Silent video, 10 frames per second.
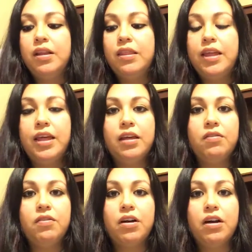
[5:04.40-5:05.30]
thing
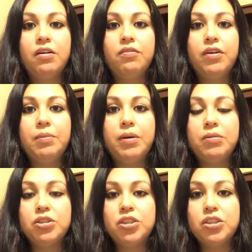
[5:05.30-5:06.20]
for a free
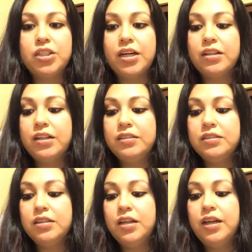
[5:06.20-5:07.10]
publishing
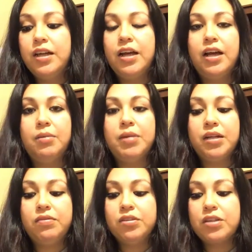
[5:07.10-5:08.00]
checklist.
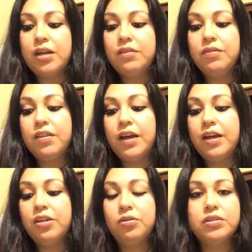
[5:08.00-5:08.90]
And if you sign up for
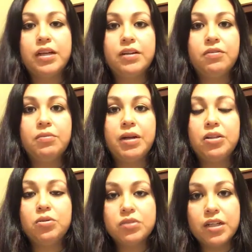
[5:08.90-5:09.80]
that, you'll sign up for my
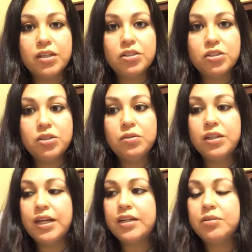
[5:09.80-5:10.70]
newsletter too,
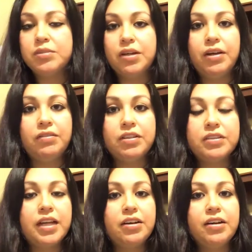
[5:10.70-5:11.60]
and that comes out every
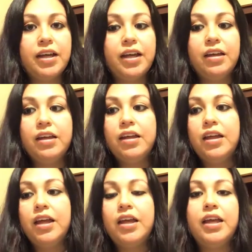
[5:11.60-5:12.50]
Saturday,
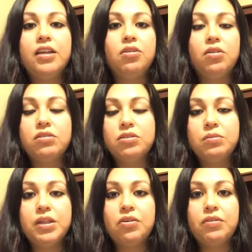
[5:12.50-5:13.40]
and you'll also
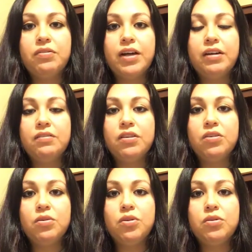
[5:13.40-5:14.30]
be notified of the
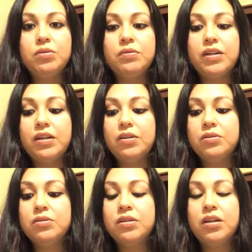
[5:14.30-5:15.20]
new YouTube videos.